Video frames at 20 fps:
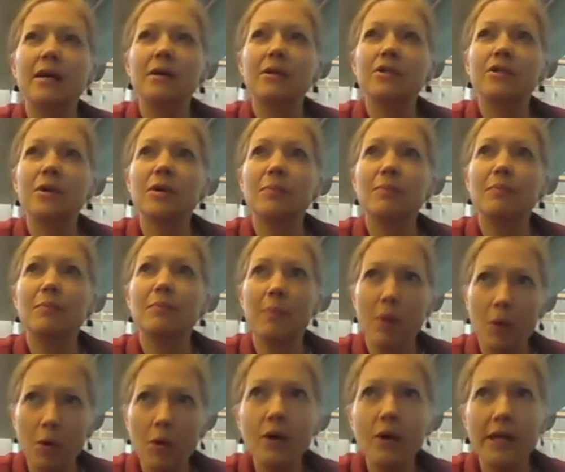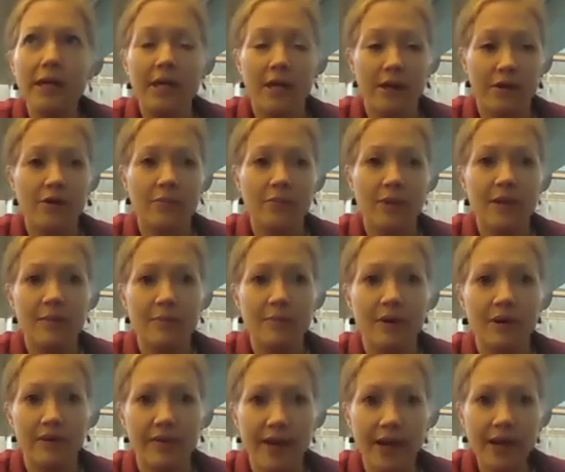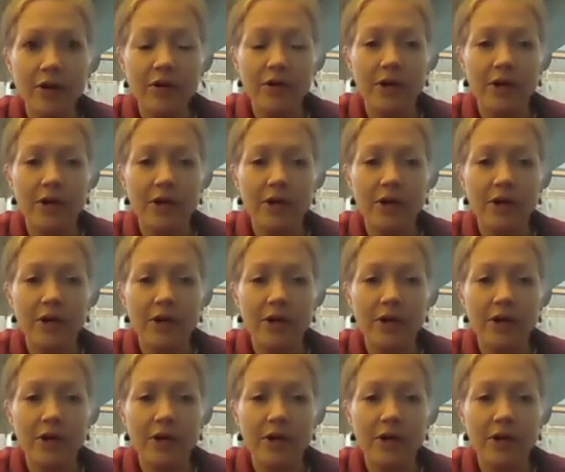supporting other people in their